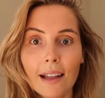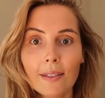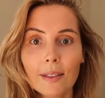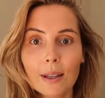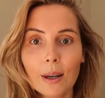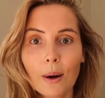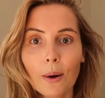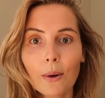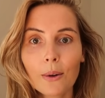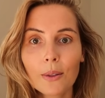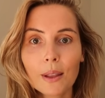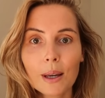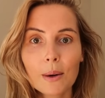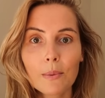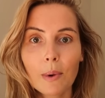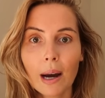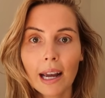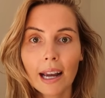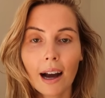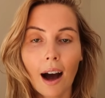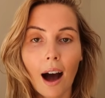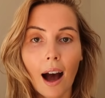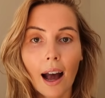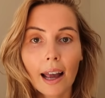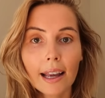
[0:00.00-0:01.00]
And the only
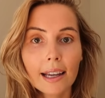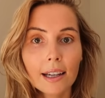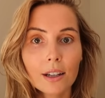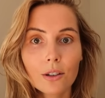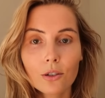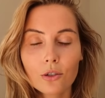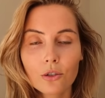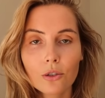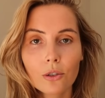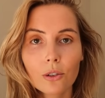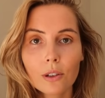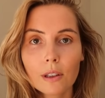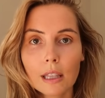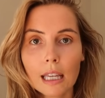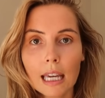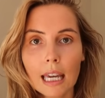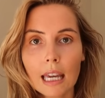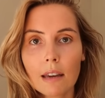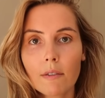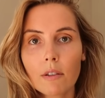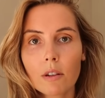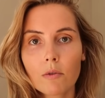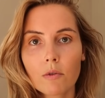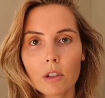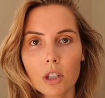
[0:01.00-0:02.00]
way I can truly
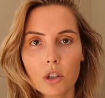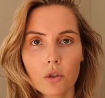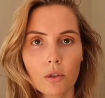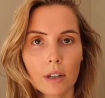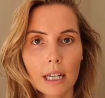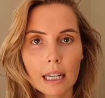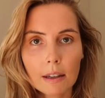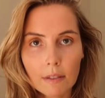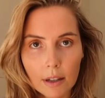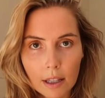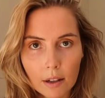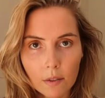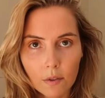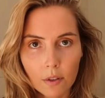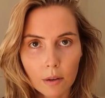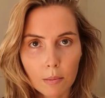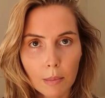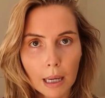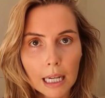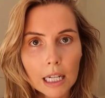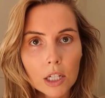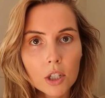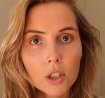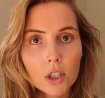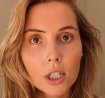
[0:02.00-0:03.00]
even retrieve
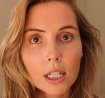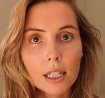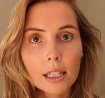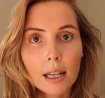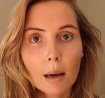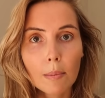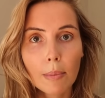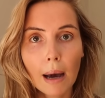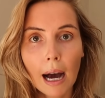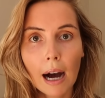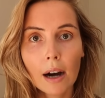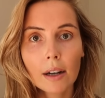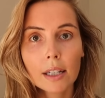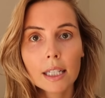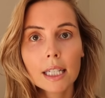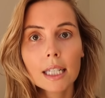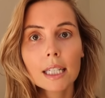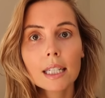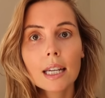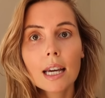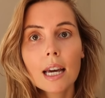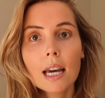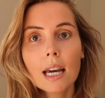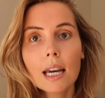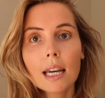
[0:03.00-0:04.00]
information about
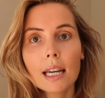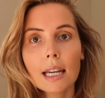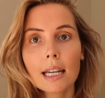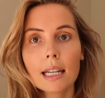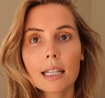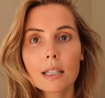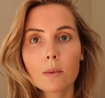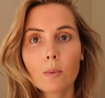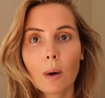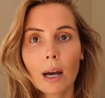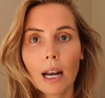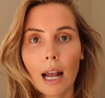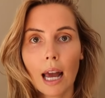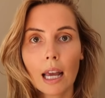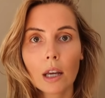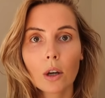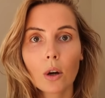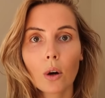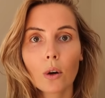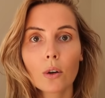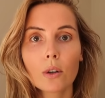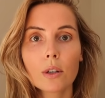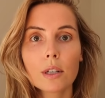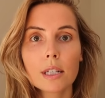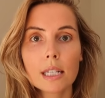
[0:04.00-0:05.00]
it is when I
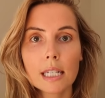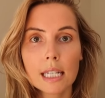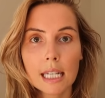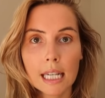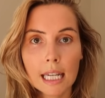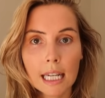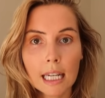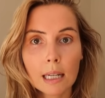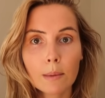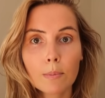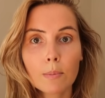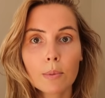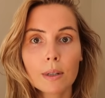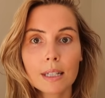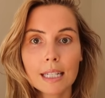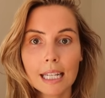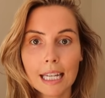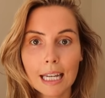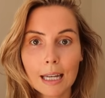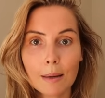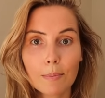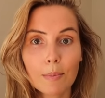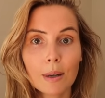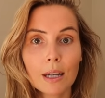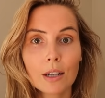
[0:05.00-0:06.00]
go deep,
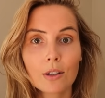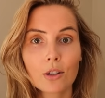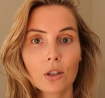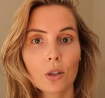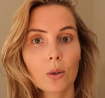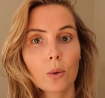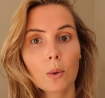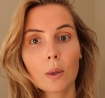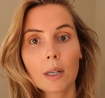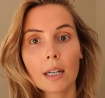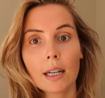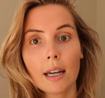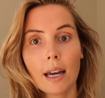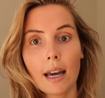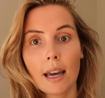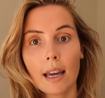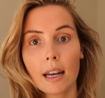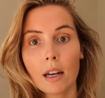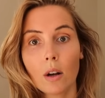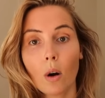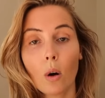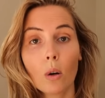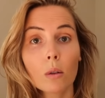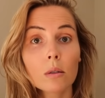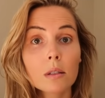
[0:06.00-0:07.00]
deep into a,
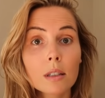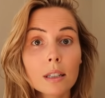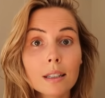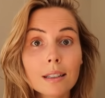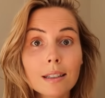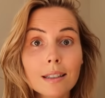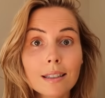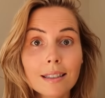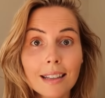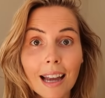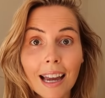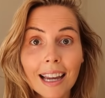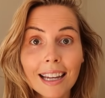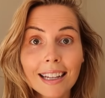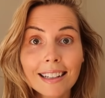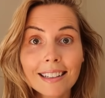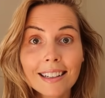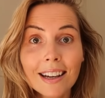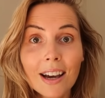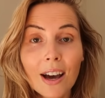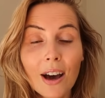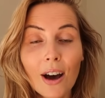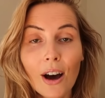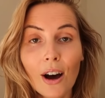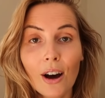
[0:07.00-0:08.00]
an altered state
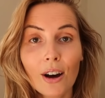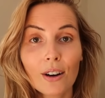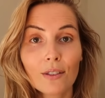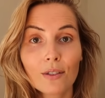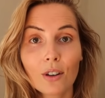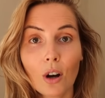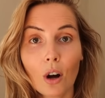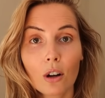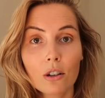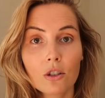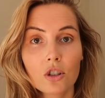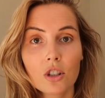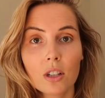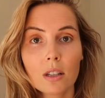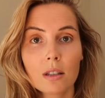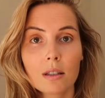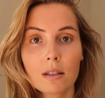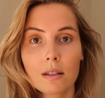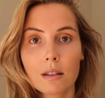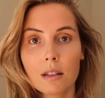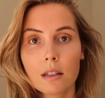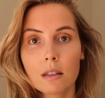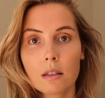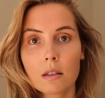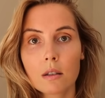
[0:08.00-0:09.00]
of
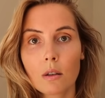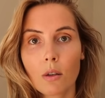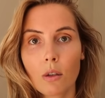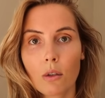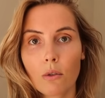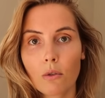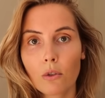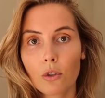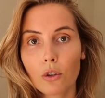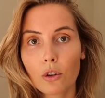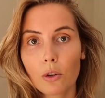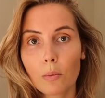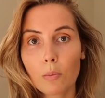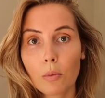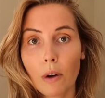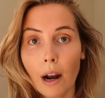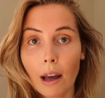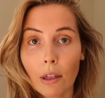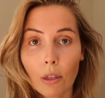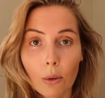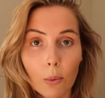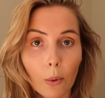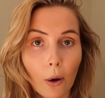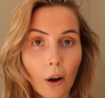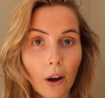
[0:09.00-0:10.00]
consciousness through
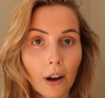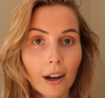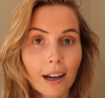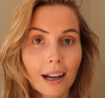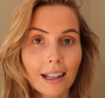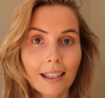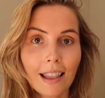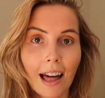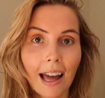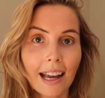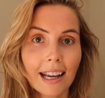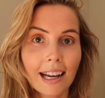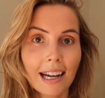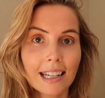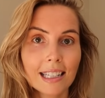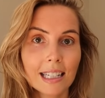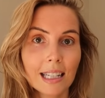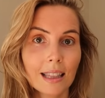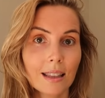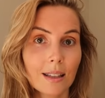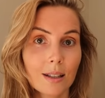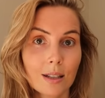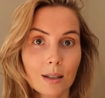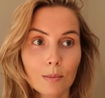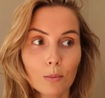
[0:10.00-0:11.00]
breath work, like I
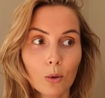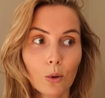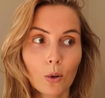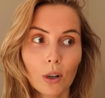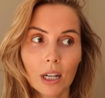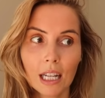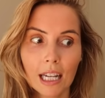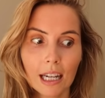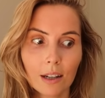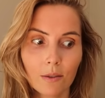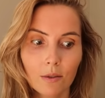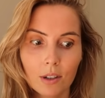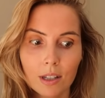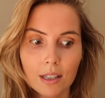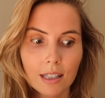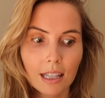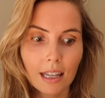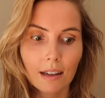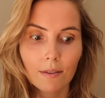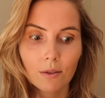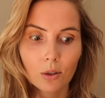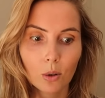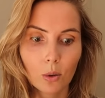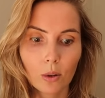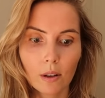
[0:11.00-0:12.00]
did this morning and
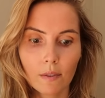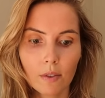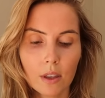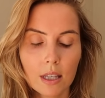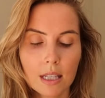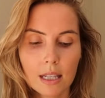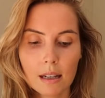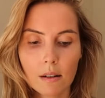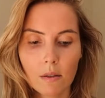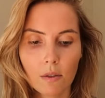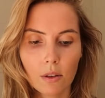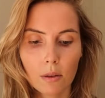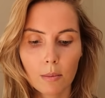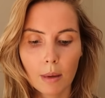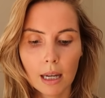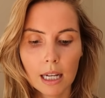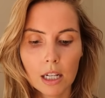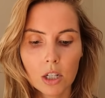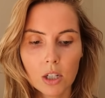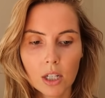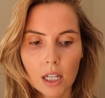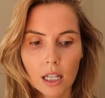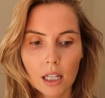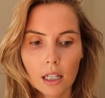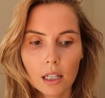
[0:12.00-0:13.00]
received all of this
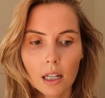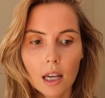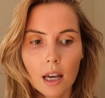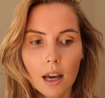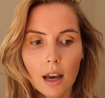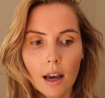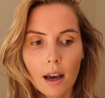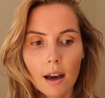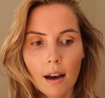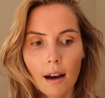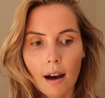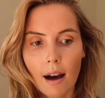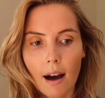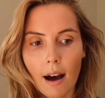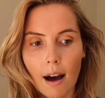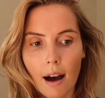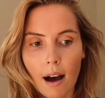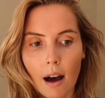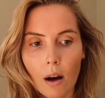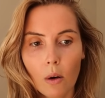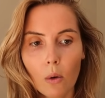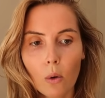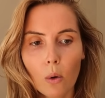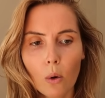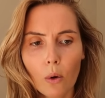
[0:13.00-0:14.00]
information
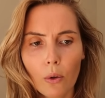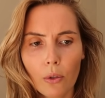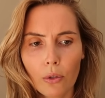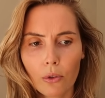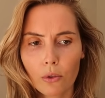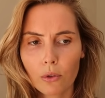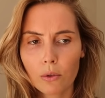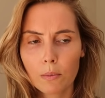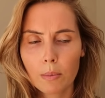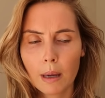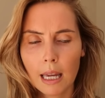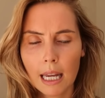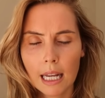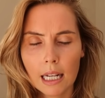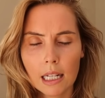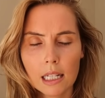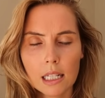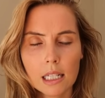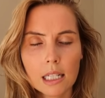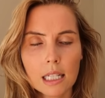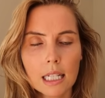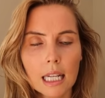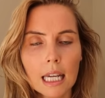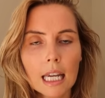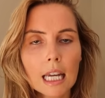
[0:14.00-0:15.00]
uh, or through being
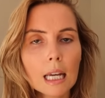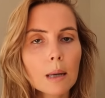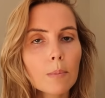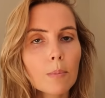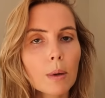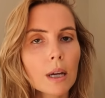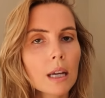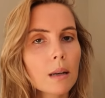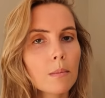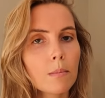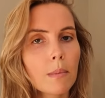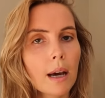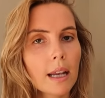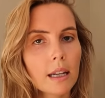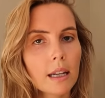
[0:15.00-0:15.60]
deep in